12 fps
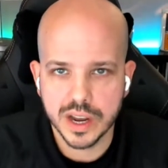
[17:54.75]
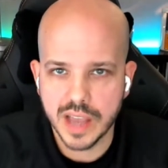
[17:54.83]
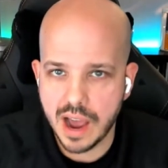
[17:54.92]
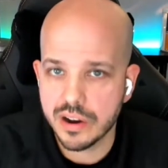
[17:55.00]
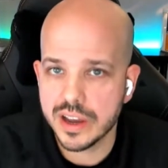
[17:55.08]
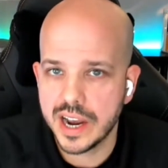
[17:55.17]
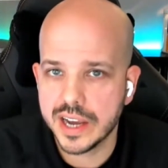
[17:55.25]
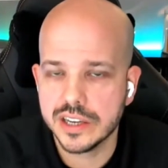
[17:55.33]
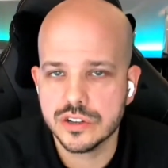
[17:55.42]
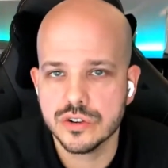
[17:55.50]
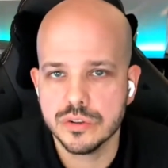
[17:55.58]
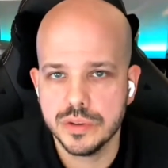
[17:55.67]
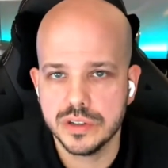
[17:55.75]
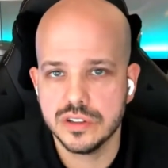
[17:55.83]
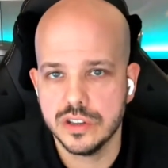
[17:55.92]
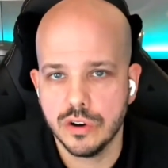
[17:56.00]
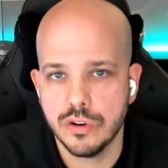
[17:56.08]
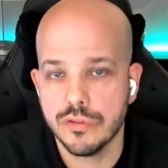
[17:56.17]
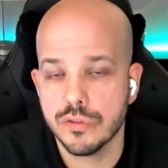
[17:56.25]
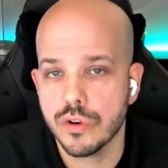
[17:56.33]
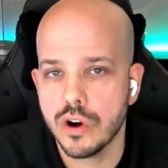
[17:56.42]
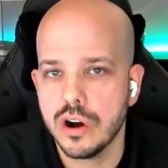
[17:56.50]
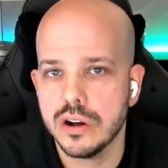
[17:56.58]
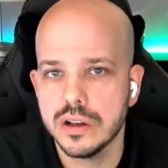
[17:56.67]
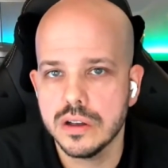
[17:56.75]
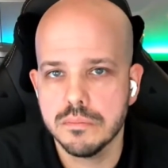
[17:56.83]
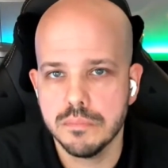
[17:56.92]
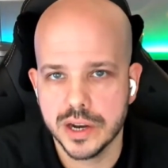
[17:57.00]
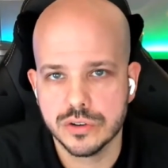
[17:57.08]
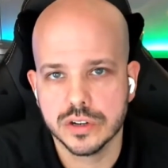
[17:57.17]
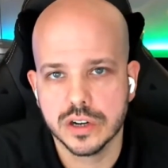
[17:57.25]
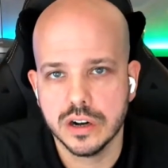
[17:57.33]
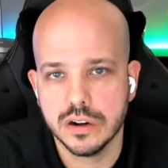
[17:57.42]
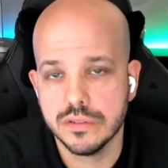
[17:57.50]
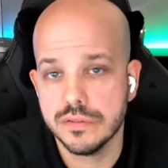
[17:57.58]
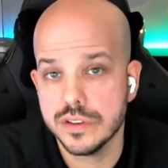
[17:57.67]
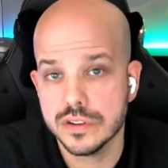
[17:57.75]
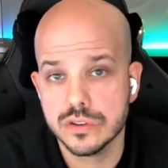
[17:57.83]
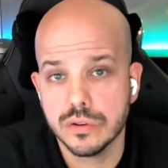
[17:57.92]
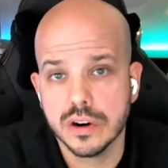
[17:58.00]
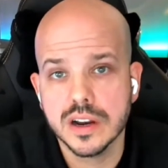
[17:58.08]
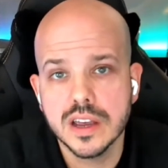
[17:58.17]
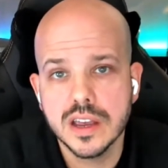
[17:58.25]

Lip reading: How can I contribute to the overall metric of the store?